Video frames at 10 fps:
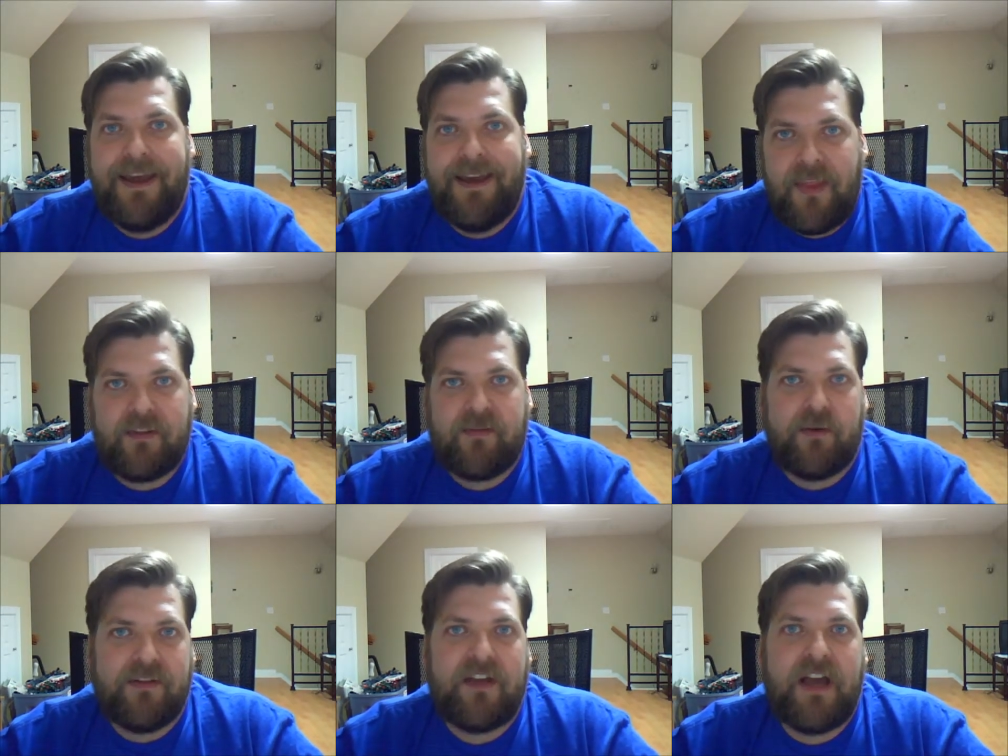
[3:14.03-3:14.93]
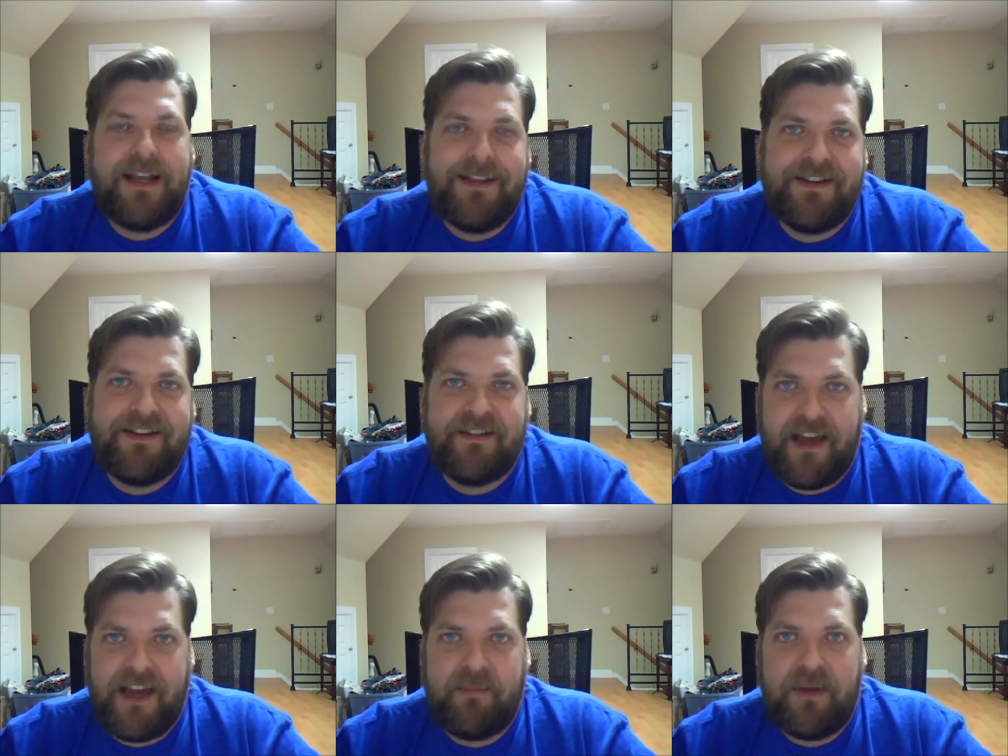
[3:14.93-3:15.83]
That's where exciting things
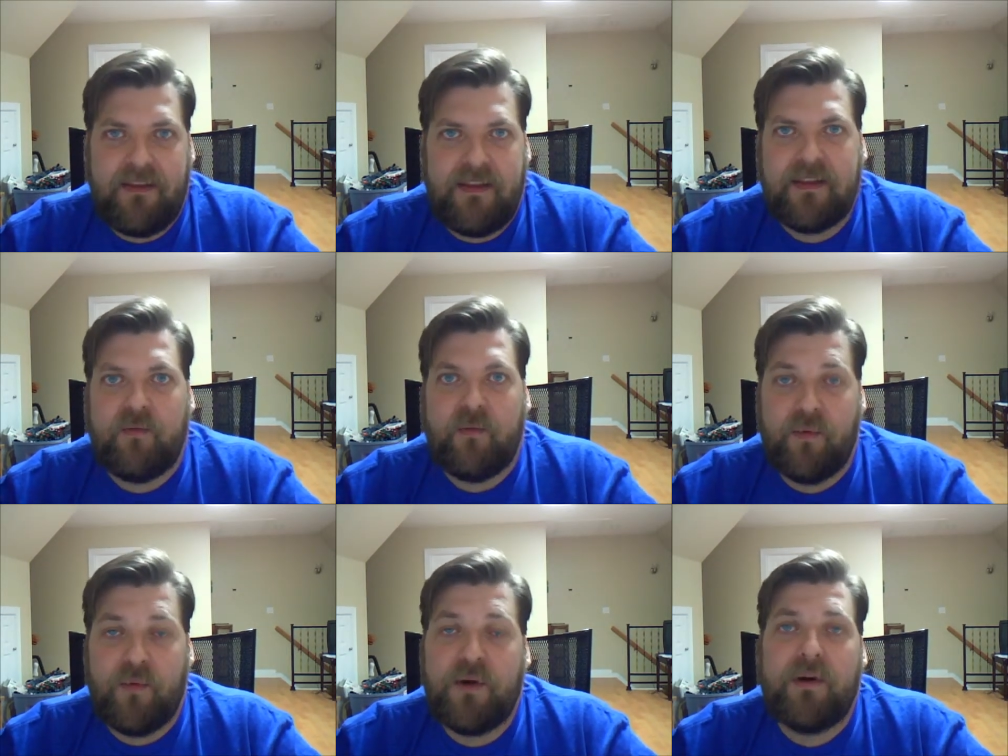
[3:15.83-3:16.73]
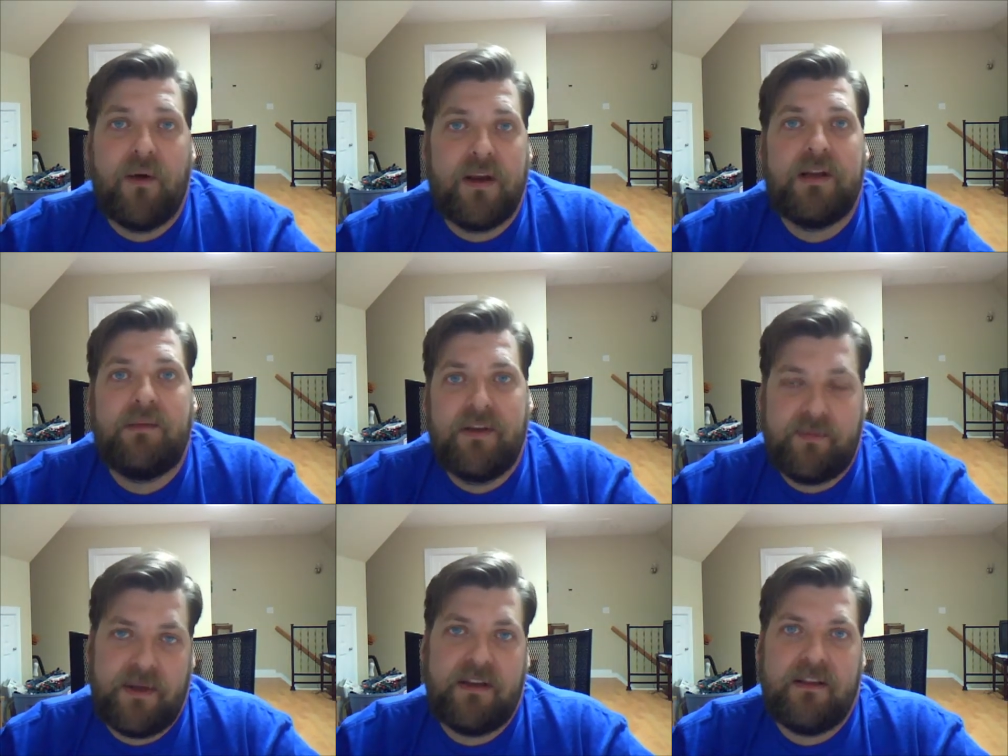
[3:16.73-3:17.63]
happen, and that's where we're going to be
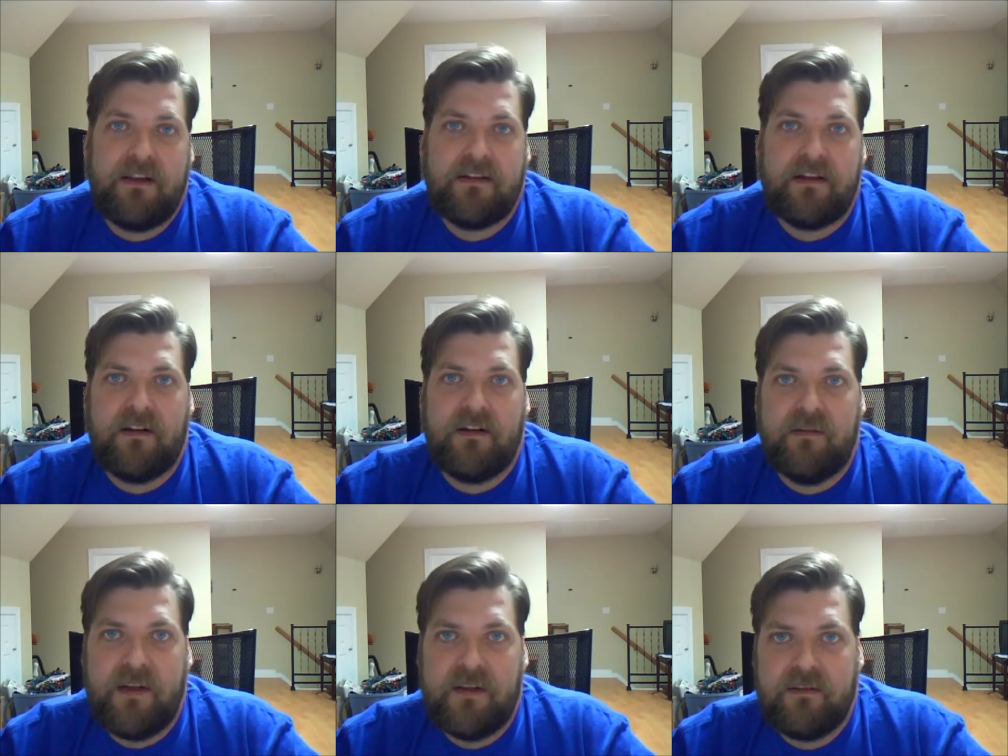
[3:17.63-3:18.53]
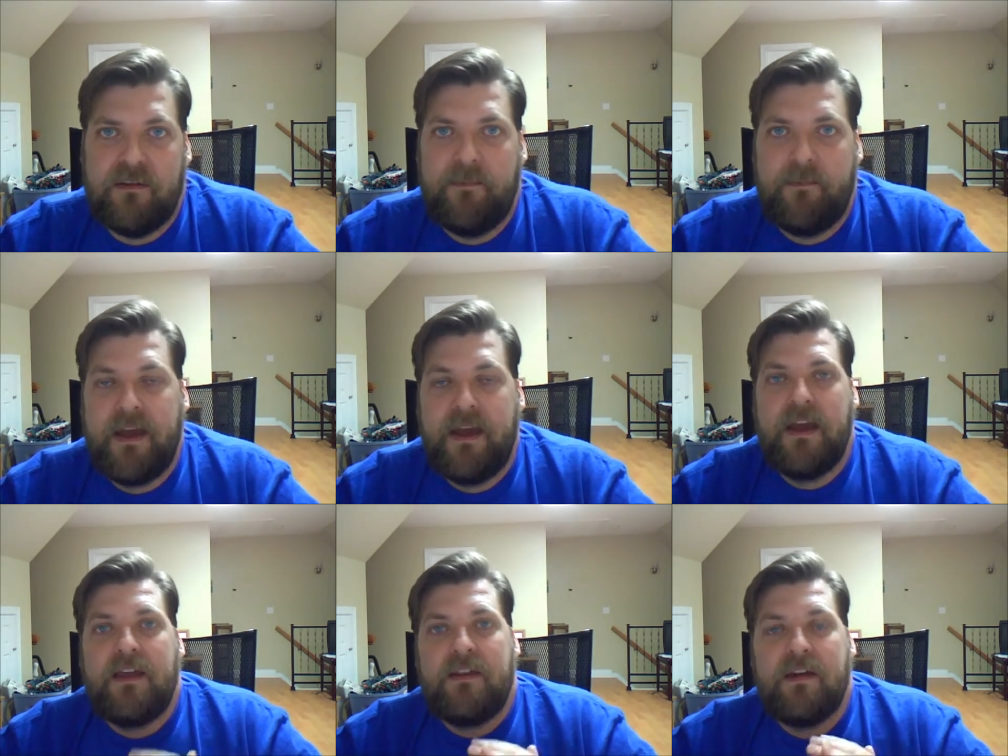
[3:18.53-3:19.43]
spending the entire semester.
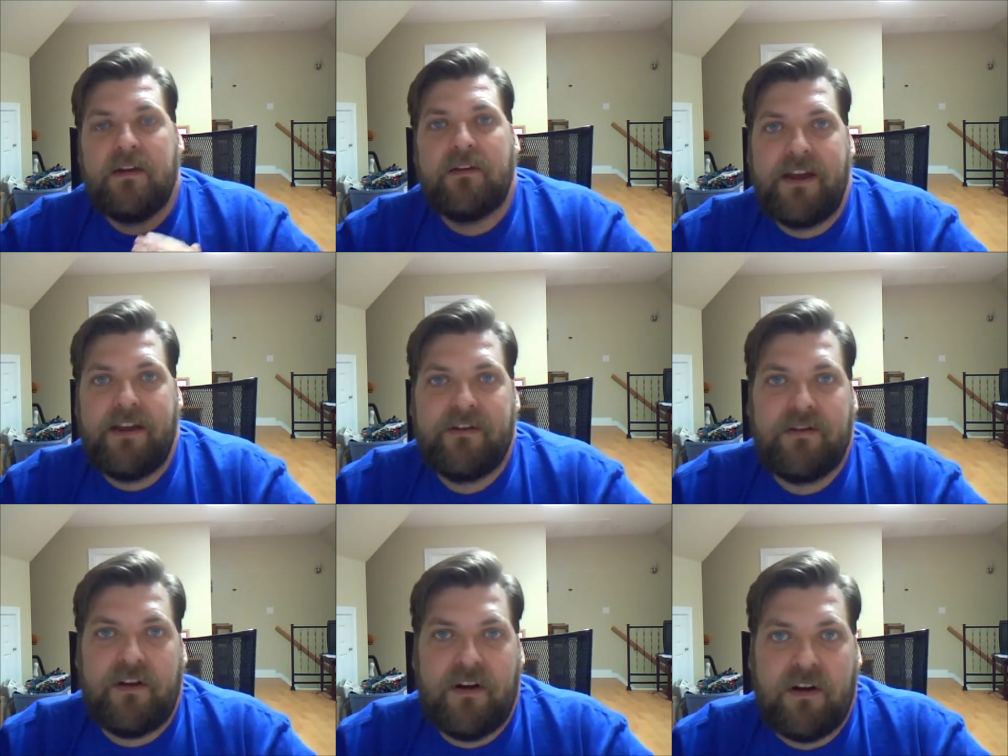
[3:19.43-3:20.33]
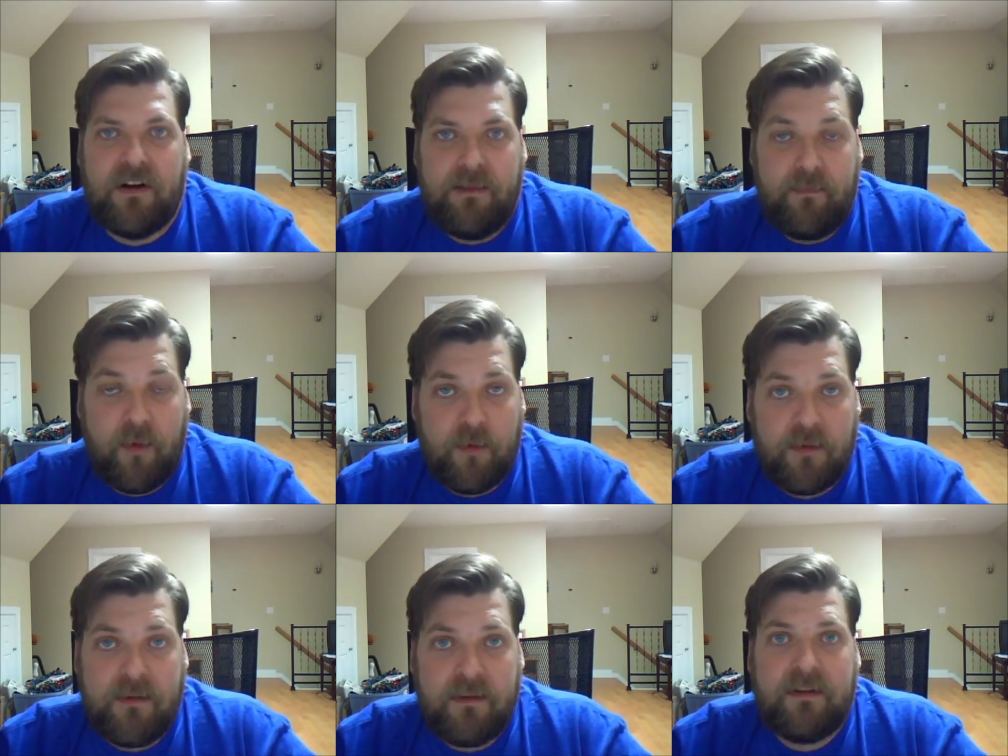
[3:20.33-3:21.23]
The other layers are
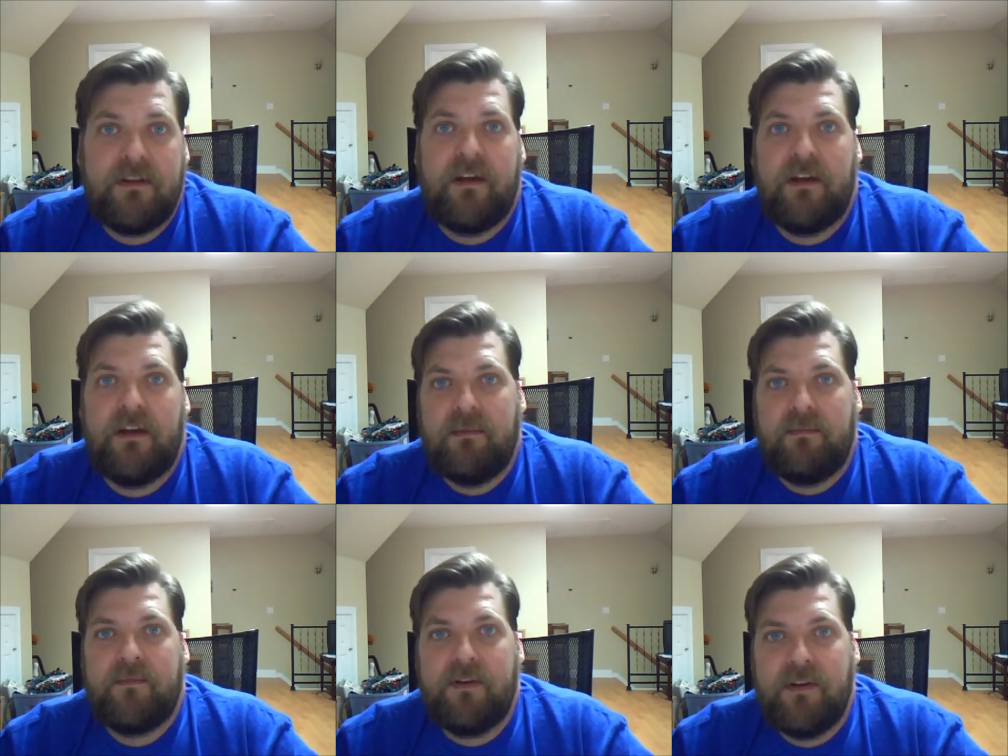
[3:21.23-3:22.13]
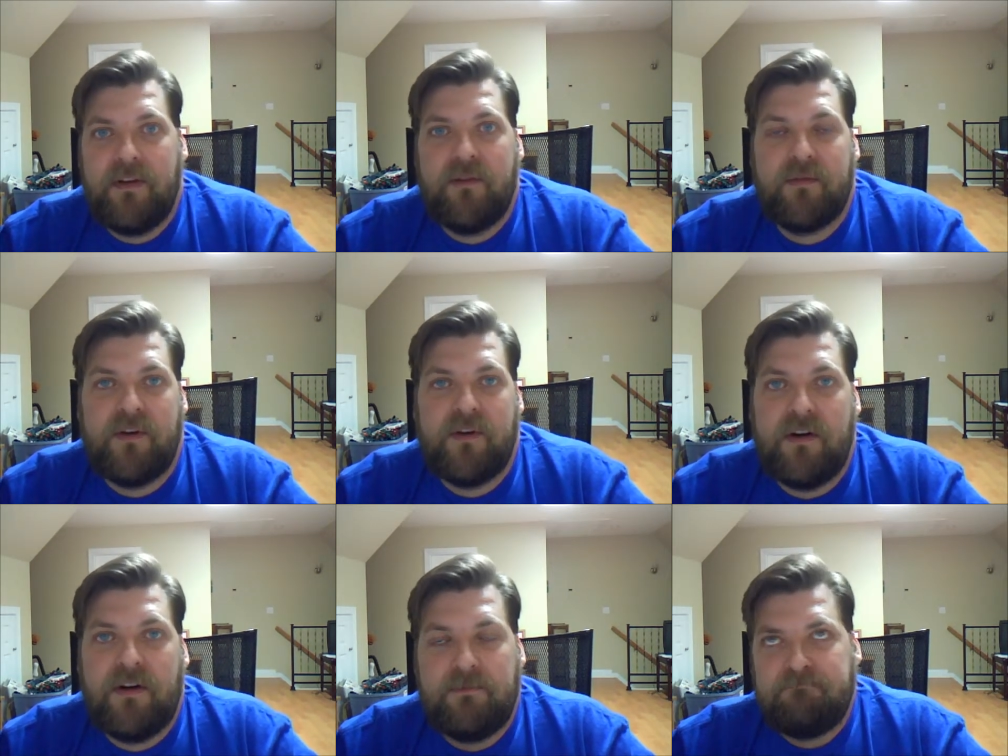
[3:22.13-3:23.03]
important to the
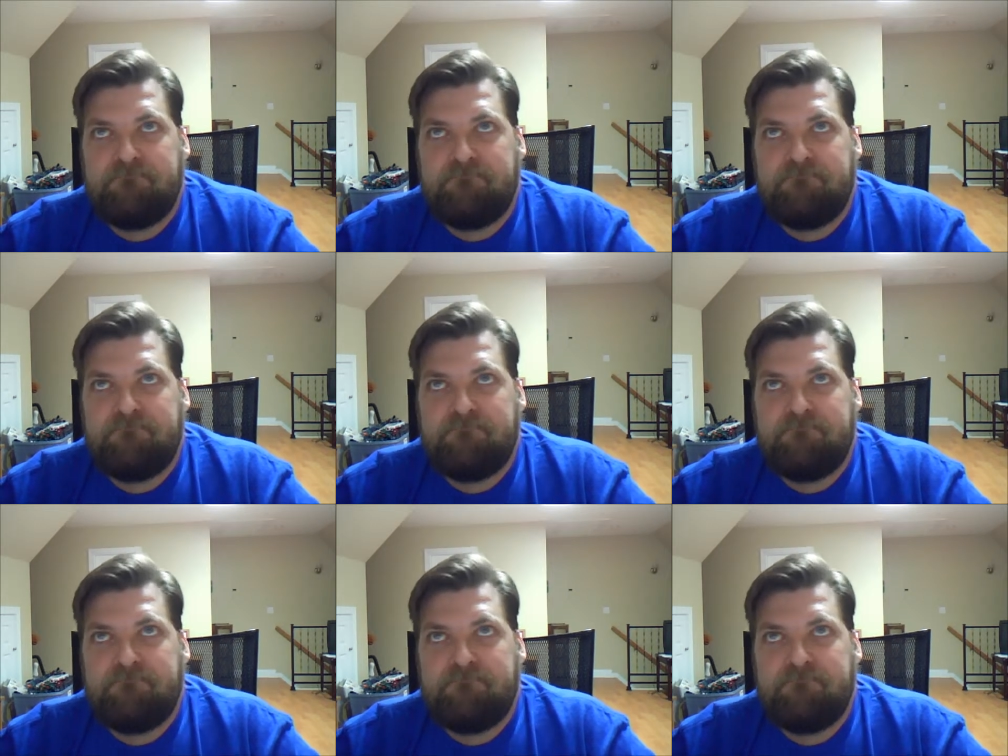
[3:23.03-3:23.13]
overall